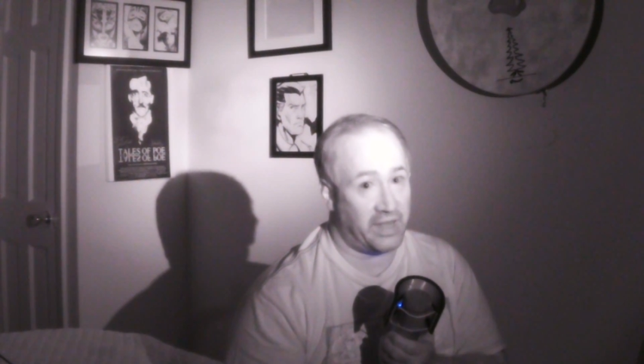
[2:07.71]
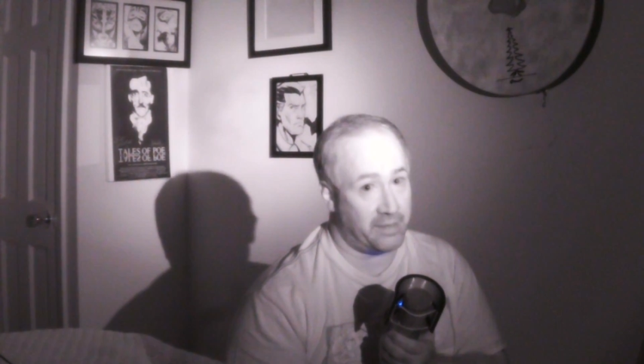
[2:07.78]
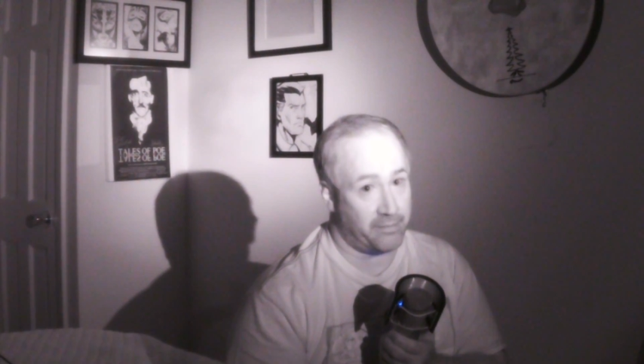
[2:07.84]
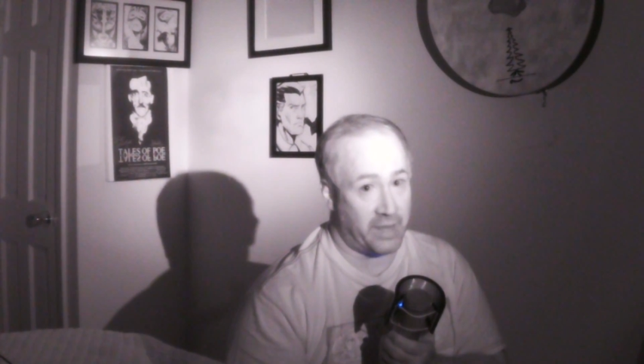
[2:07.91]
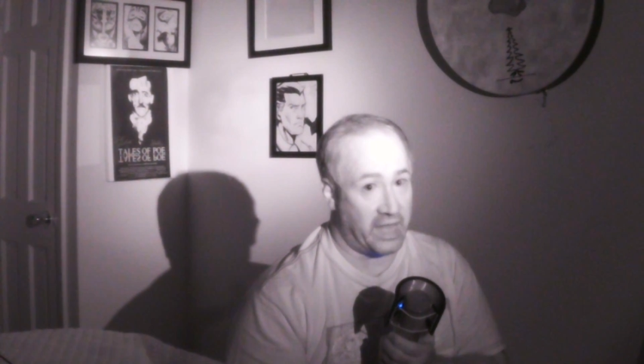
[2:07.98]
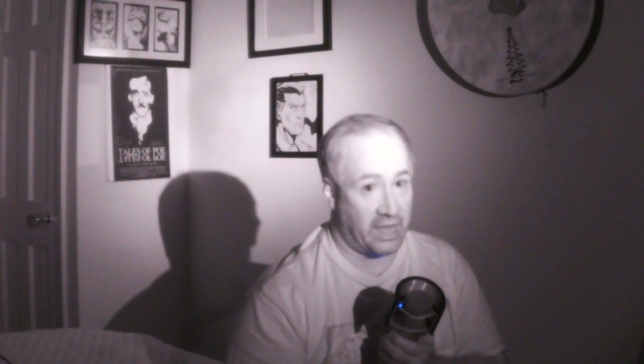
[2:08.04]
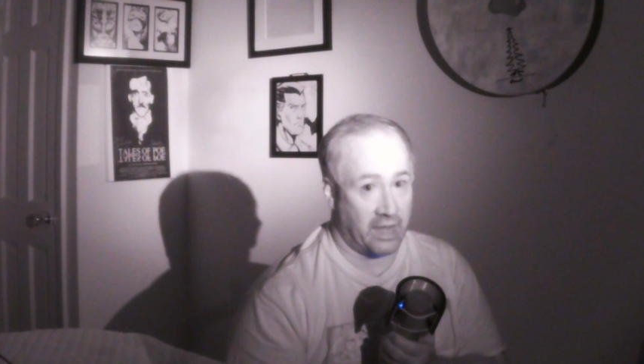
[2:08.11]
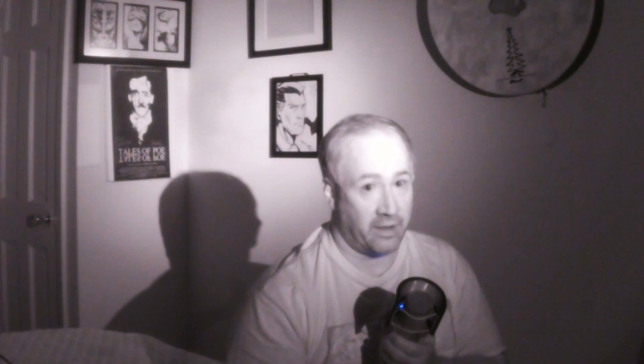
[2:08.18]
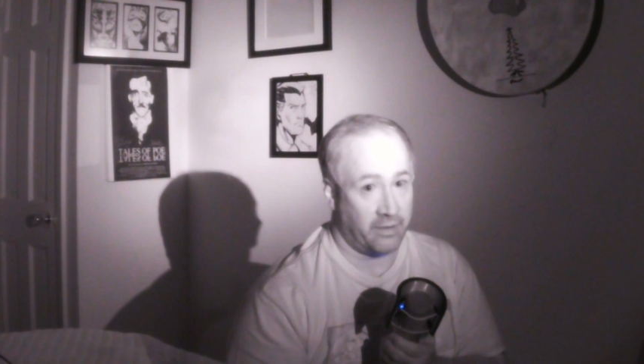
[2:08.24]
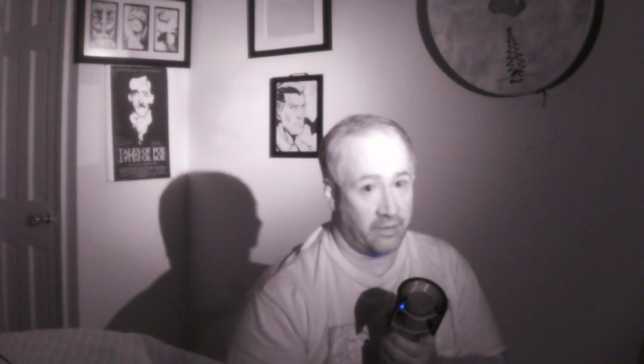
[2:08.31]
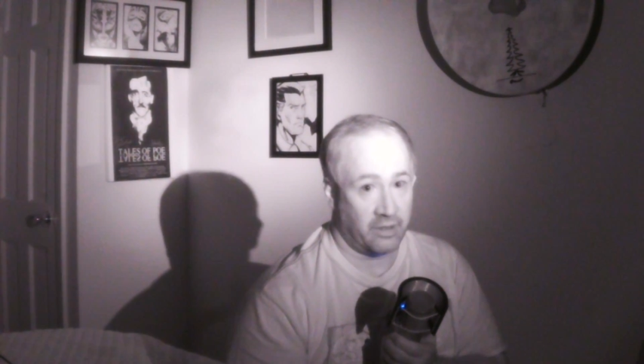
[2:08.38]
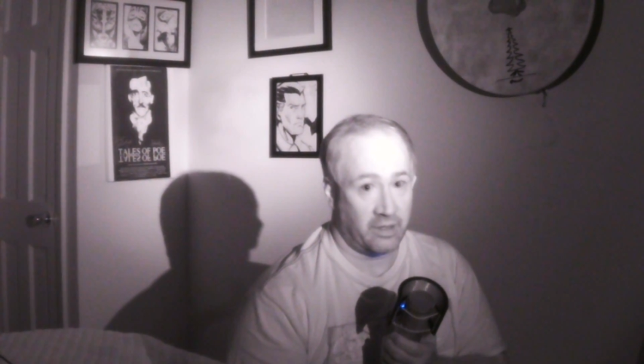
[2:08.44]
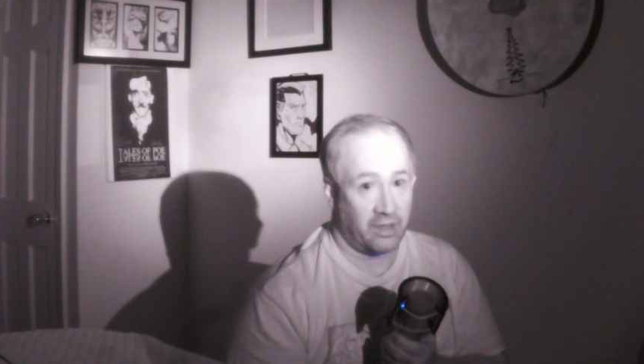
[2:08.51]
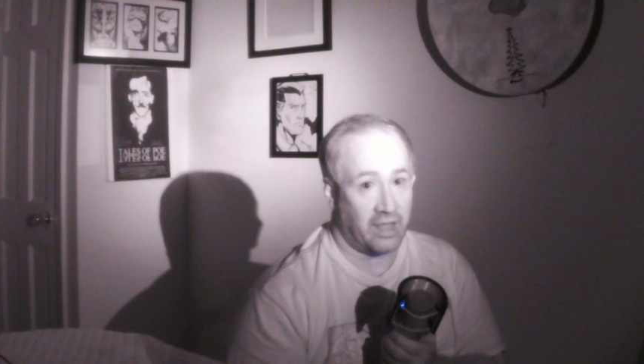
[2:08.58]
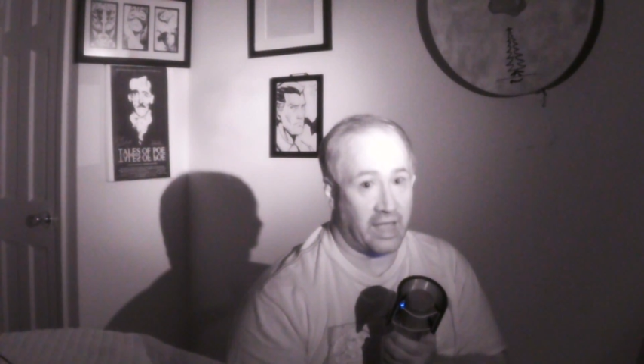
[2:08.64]
me.
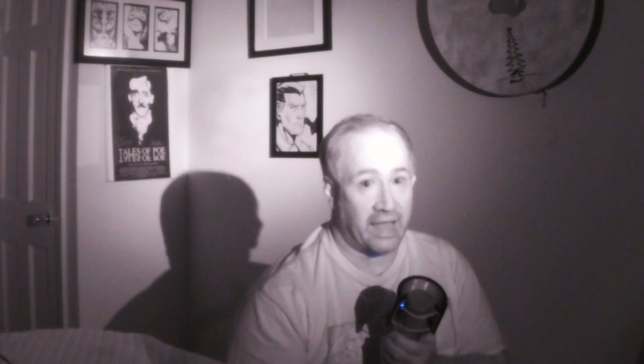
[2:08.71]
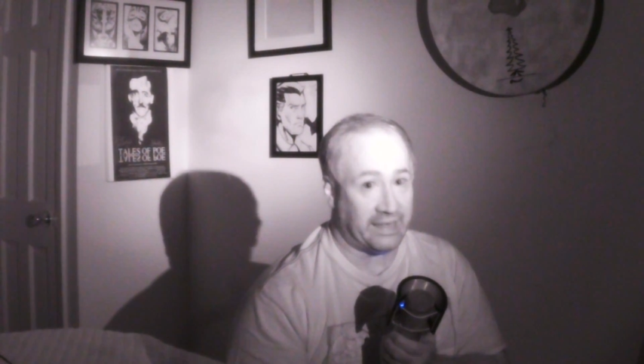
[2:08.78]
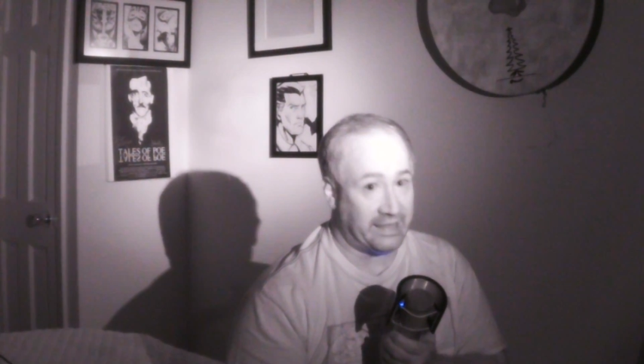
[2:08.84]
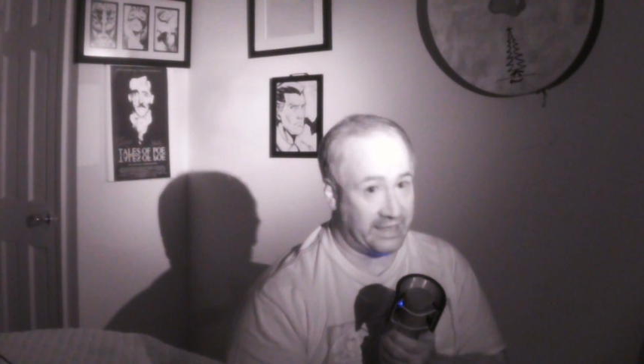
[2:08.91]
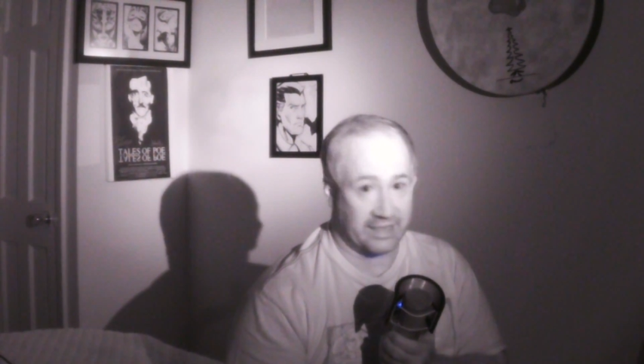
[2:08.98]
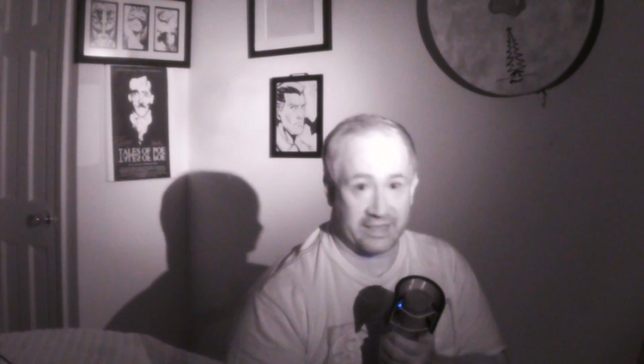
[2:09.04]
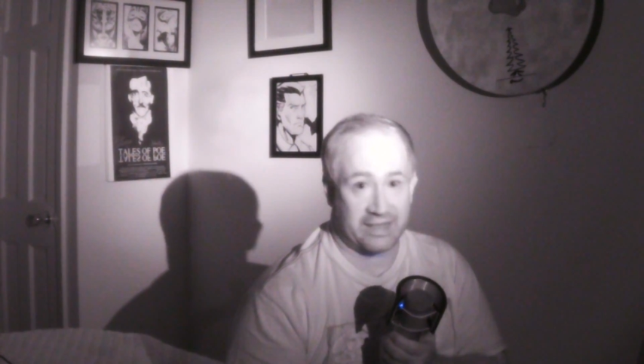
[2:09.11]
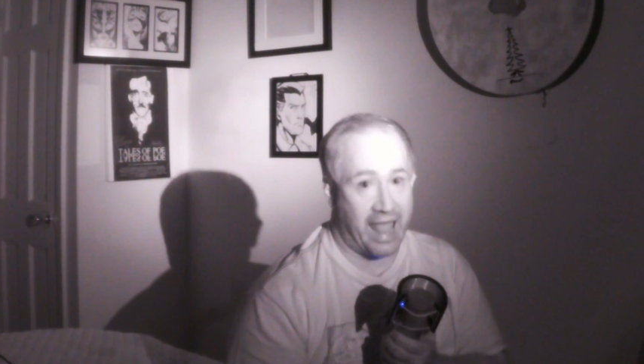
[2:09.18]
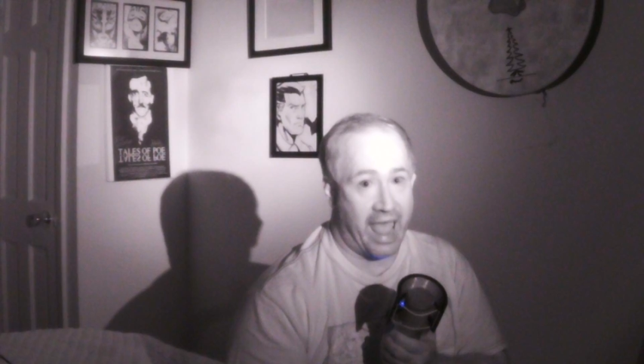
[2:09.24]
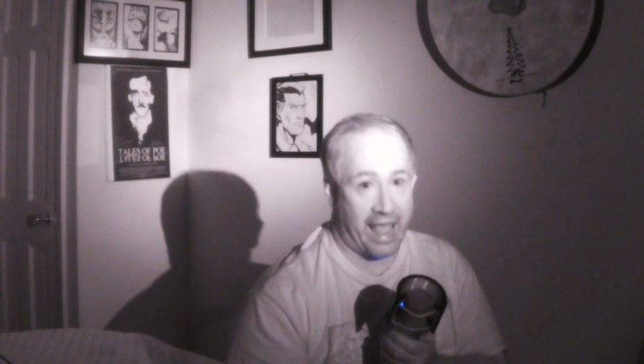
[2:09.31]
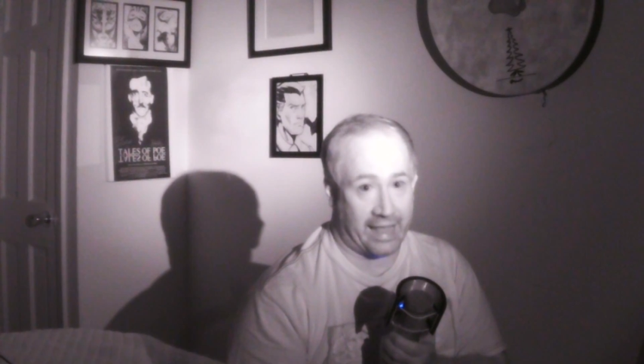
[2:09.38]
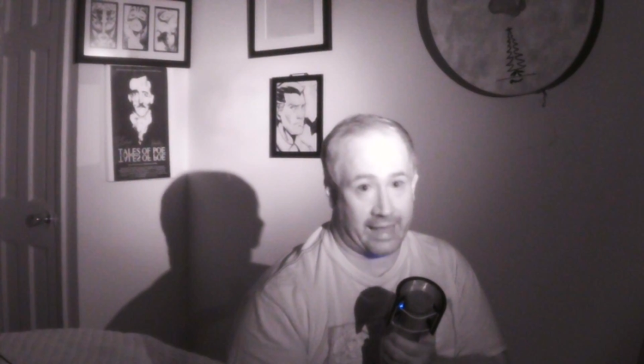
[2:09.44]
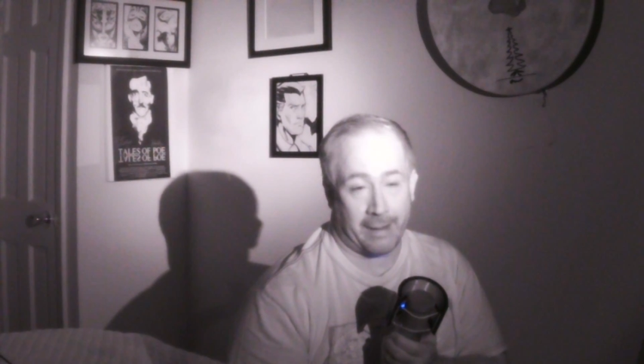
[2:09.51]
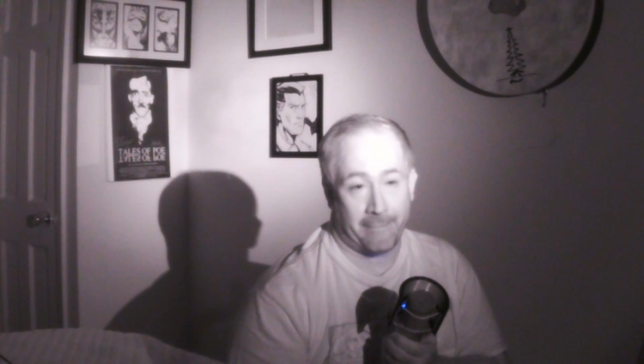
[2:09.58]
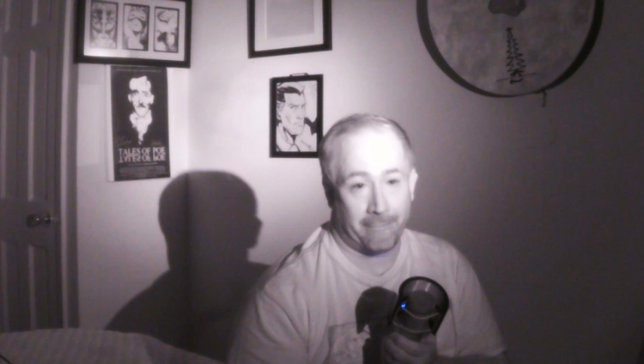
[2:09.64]
I need a
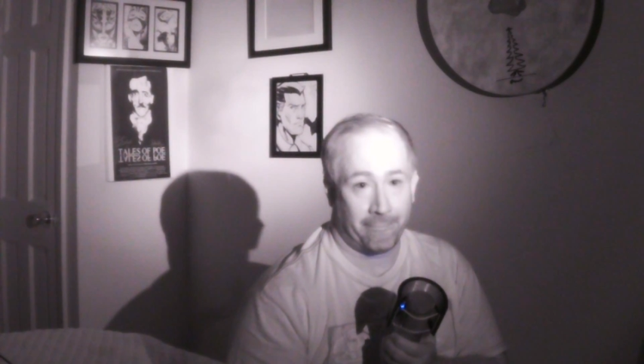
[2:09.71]
snack.